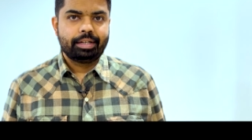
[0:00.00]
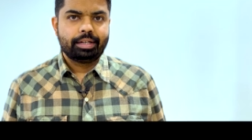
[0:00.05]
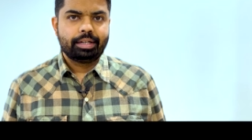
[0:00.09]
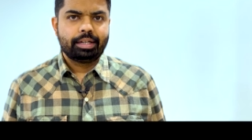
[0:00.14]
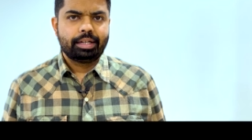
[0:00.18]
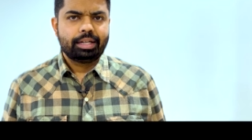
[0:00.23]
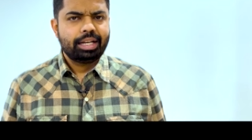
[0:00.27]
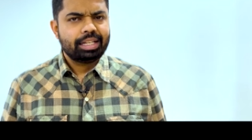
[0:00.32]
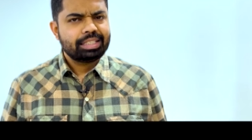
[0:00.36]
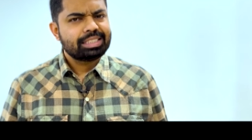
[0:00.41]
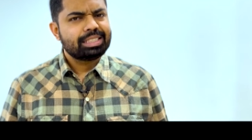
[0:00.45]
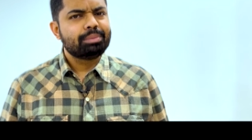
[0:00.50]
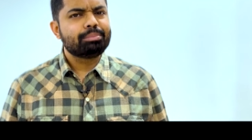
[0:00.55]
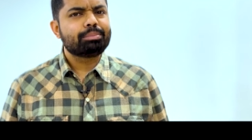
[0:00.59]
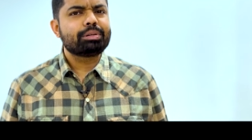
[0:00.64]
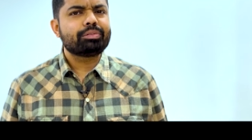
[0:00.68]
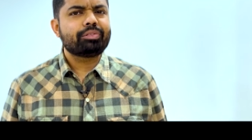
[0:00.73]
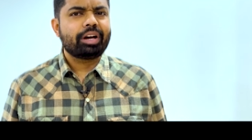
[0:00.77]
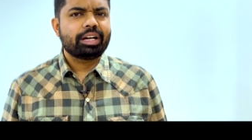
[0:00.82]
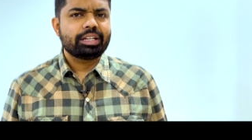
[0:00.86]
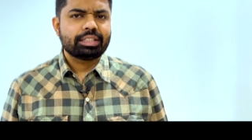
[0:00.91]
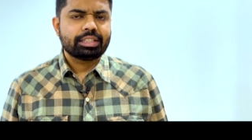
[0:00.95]
Let's
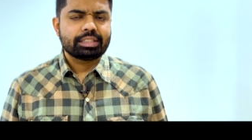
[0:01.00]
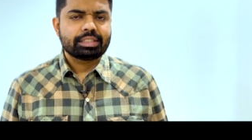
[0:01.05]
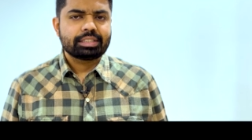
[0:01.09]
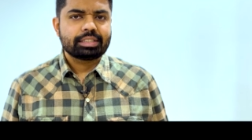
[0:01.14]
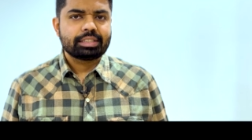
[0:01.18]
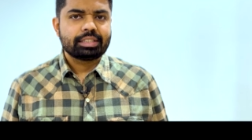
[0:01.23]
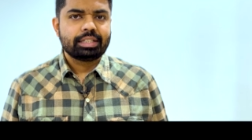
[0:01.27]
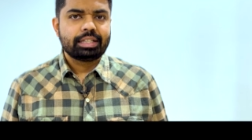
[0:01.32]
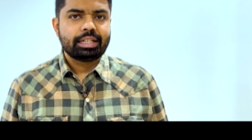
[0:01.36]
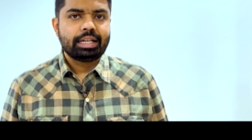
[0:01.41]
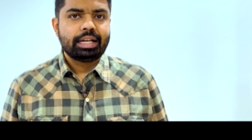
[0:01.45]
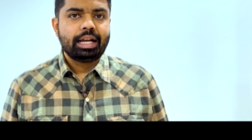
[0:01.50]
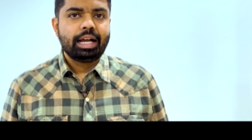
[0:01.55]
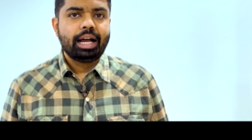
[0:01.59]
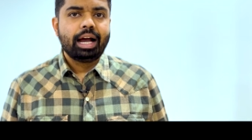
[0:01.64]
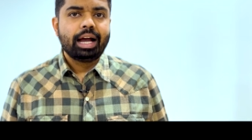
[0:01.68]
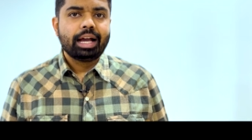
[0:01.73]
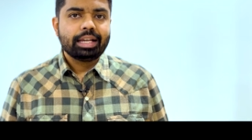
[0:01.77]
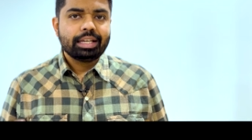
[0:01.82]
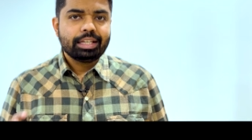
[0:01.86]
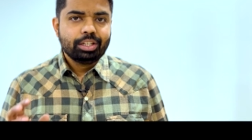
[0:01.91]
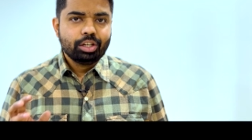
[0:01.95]
simplify this.
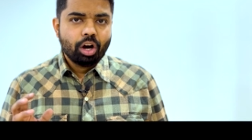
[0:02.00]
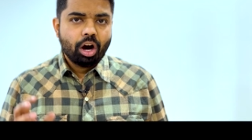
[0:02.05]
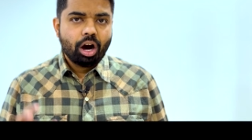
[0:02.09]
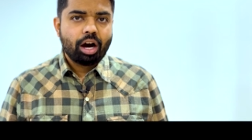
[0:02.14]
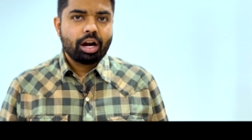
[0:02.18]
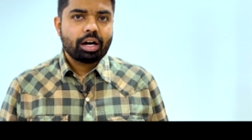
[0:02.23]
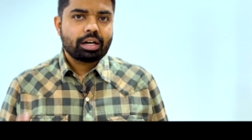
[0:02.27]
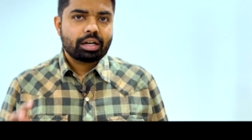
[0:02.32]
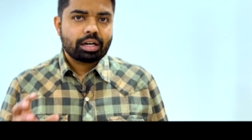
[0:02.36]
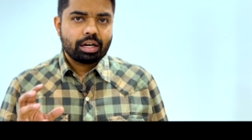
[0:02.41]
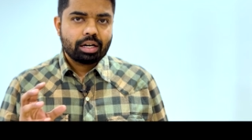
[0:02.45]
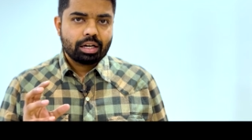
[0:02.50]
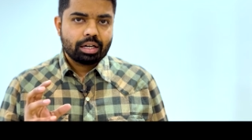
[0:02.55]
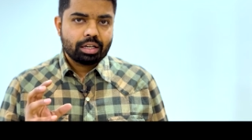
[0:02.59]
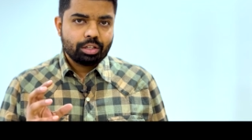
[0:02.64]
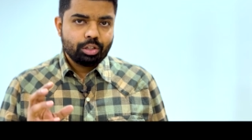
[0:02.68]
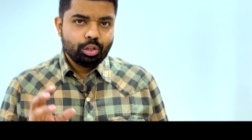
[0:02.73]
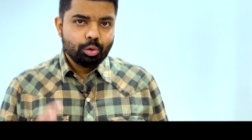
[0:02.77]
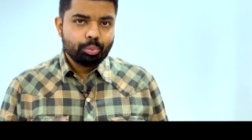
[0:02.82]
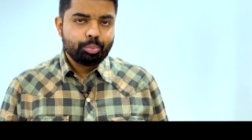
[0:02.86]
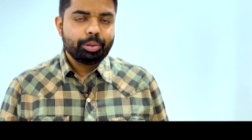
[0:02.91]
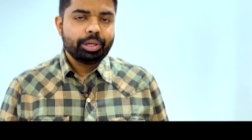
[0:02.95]
Your
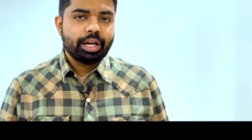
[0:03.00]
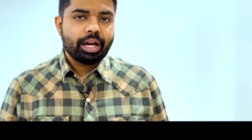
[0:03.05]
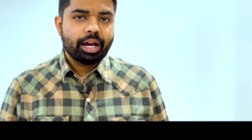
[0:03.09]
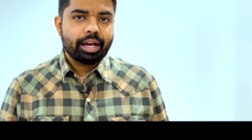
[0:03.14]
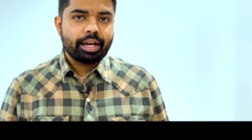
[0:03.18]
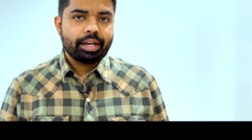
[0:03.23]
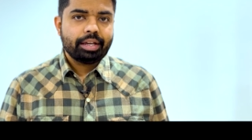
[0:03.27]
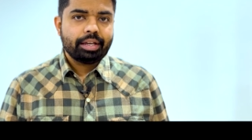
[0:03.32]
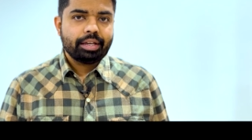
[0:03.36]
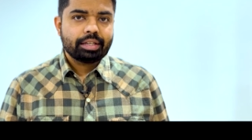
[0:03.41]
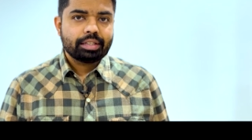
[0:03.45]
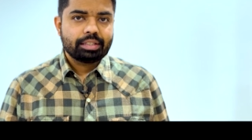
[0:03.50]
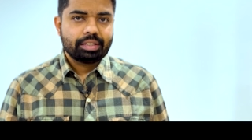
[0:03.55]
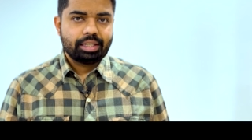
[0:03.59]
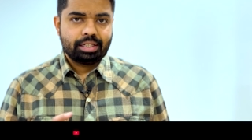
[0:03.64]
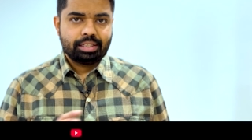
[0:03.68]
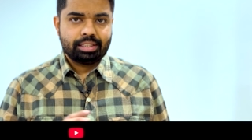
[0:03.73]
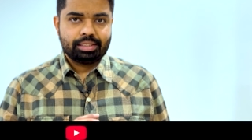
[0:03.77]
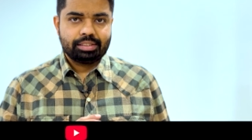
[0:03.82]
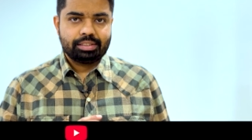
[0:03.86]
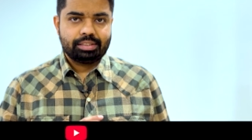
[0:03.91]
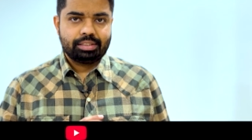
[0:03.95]
UPI, that
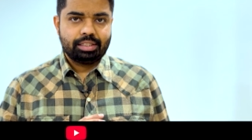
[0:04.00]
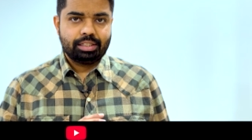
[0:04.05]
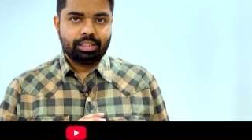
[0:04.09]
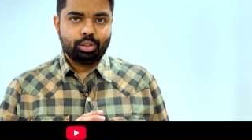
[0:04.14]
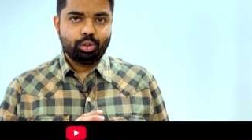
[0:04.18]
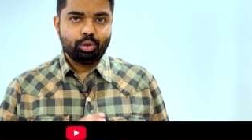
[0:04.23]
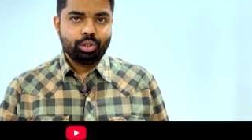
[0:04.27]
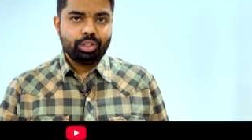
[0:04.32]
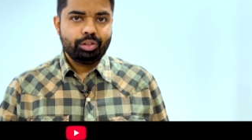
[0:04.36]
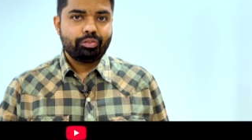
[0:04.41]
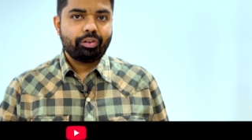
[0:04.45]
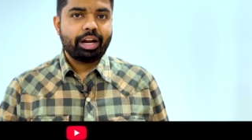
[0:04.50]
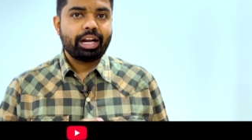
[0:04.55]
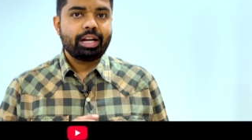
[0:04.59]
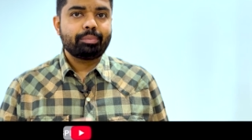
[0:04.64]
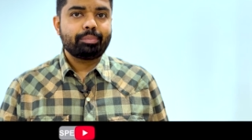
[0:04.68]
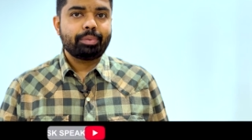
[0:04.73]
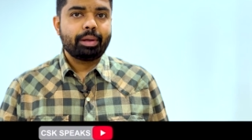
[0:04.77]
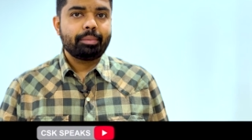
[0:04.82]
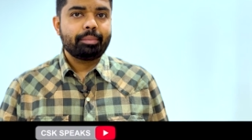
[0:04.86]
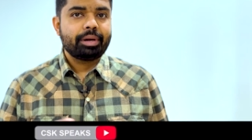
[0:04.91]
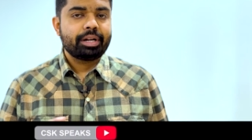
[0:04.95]
is the Unified
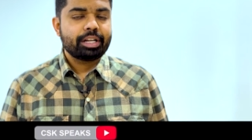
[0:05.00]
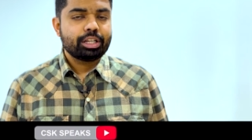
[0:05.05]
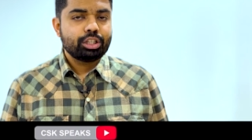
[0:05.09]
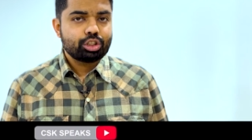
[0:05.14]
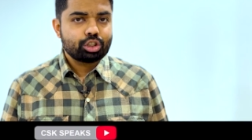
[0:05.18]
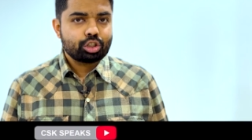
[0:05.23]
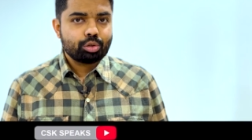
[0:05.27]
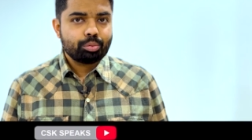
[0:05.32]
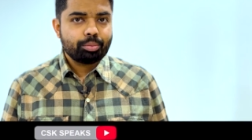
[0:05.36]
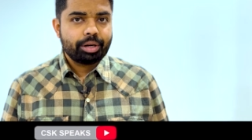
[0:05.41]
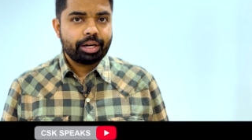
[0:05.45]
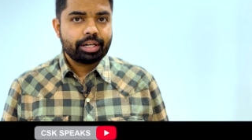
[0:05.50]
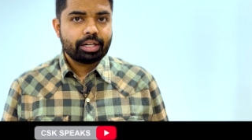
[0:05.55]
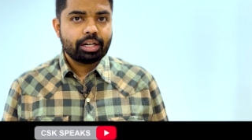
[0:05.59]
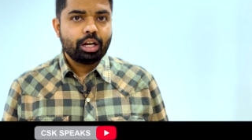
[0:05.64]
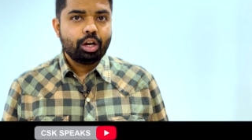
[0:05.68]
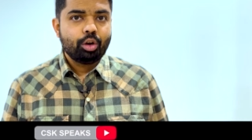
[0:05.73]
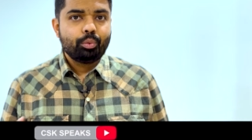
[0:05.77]
Payment Instrument,